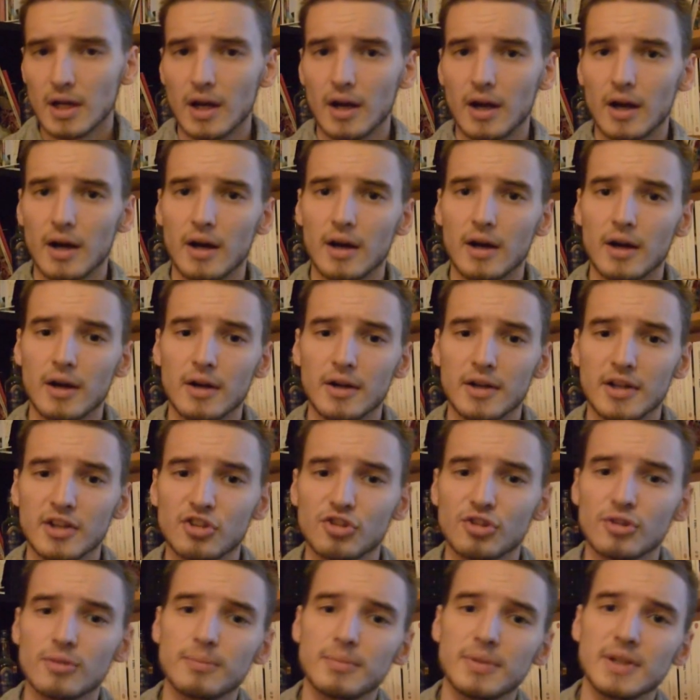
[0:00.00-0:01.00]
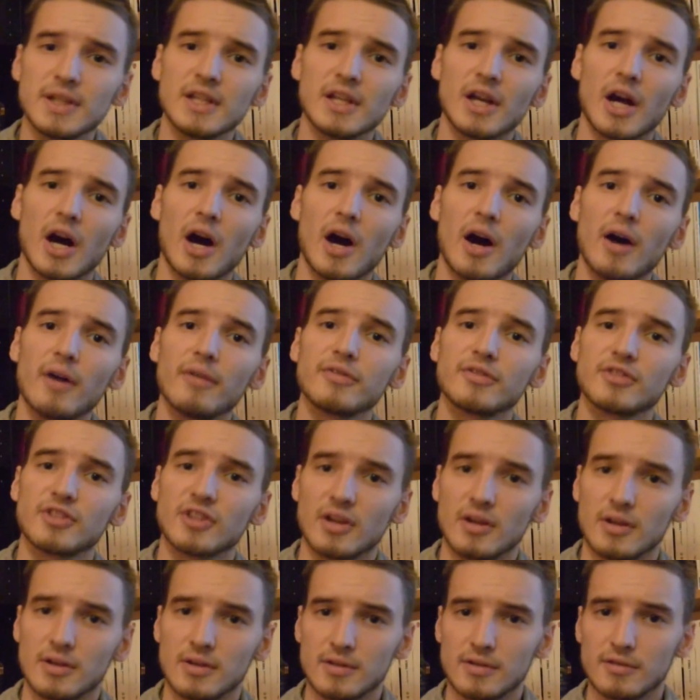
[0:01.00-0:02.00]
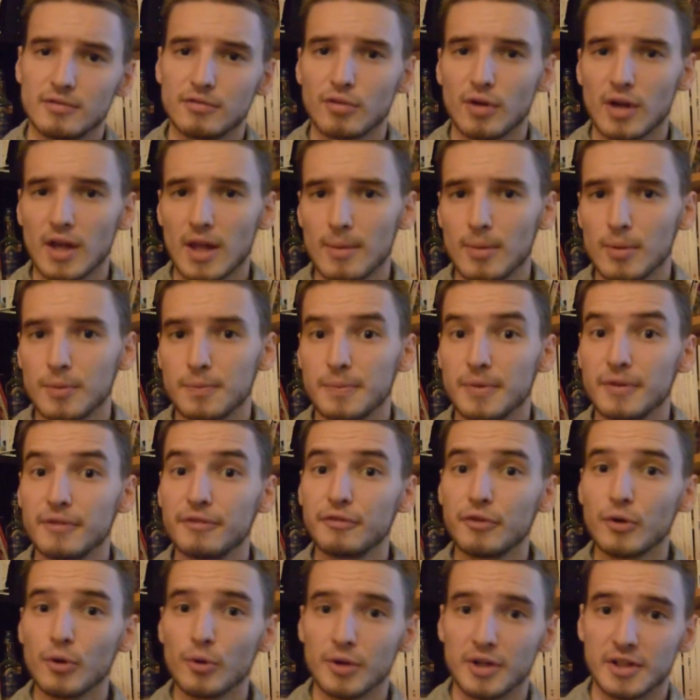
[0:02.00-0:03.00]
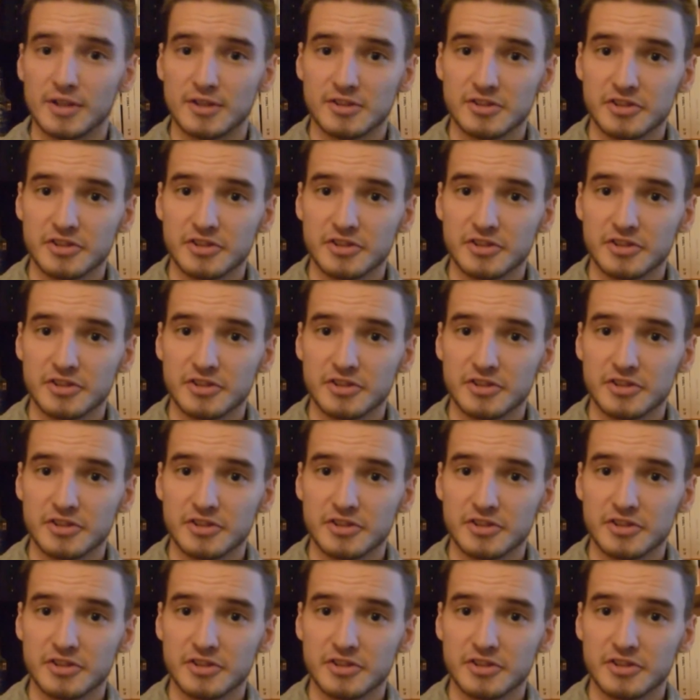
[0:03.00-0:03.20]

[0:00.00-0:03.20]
it shouldn't be after voilà, but before it.